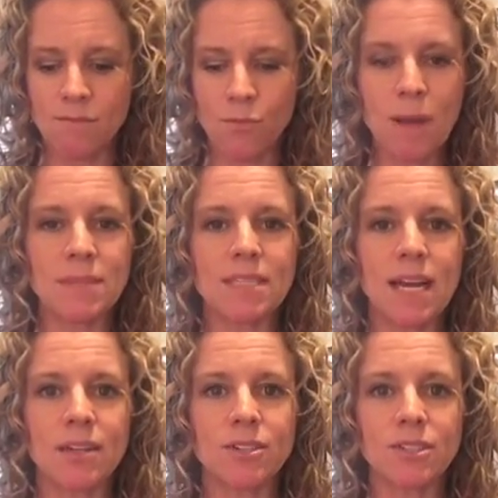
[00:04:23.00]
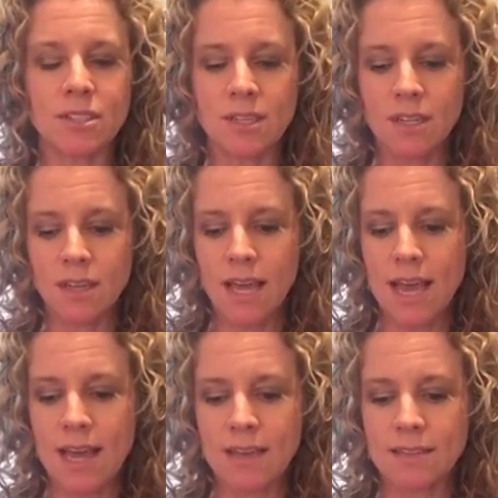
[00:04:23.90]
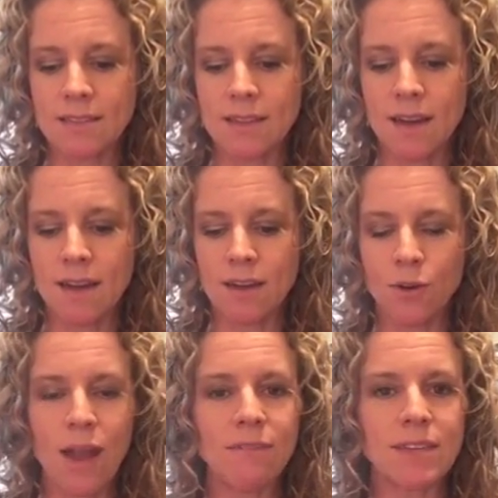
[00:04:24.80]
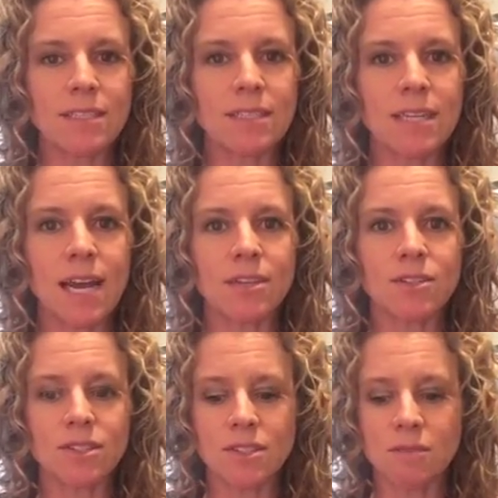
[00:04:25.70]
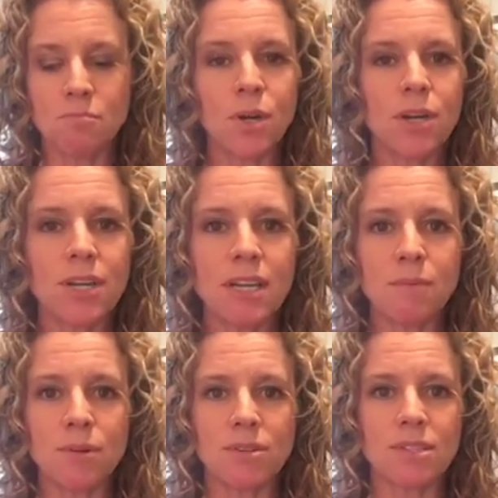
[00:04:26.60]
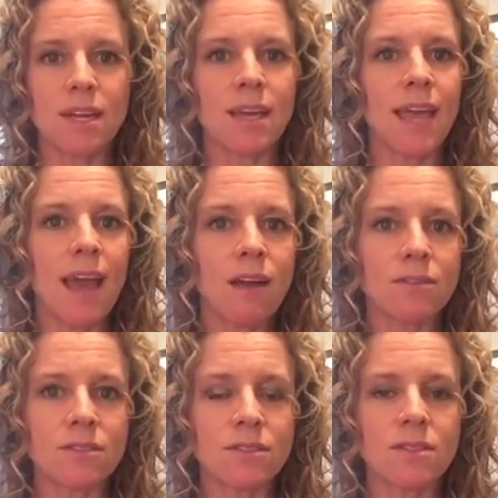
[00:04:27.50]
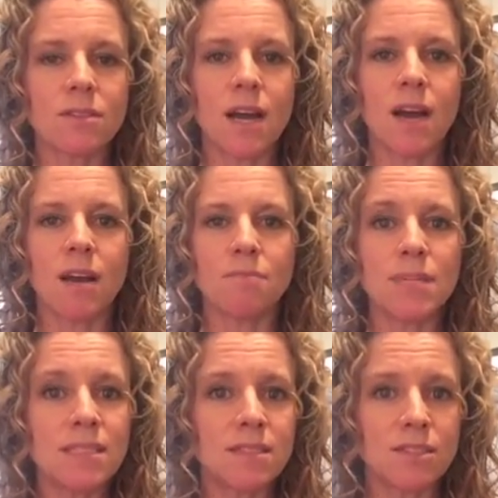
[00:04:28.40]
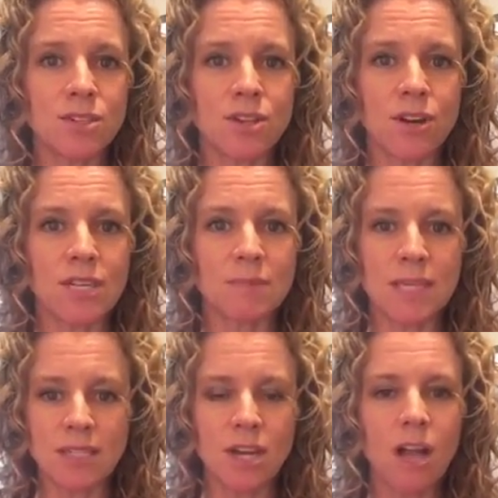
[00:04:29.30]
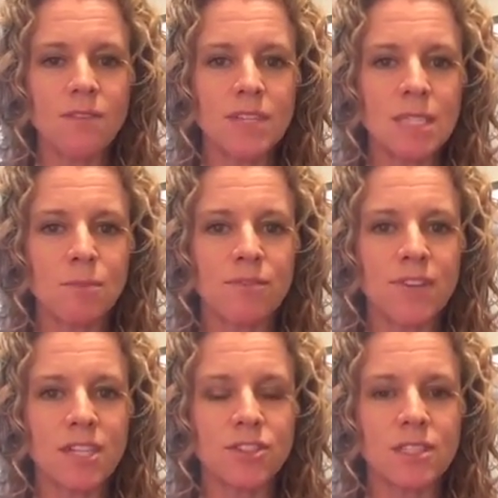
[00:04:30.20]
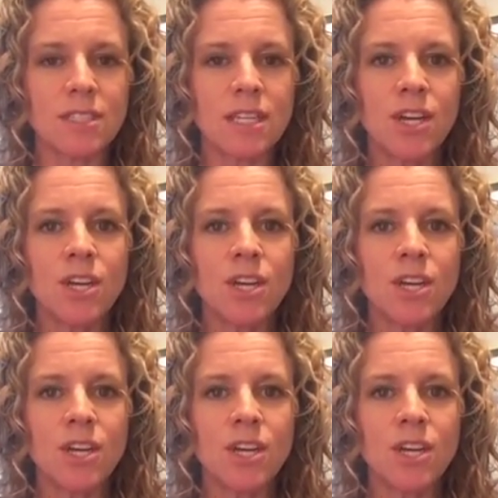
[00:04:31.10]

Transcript: web designers, as graphic designers, bookkeepers, accountants, business attorneys, because all of these professions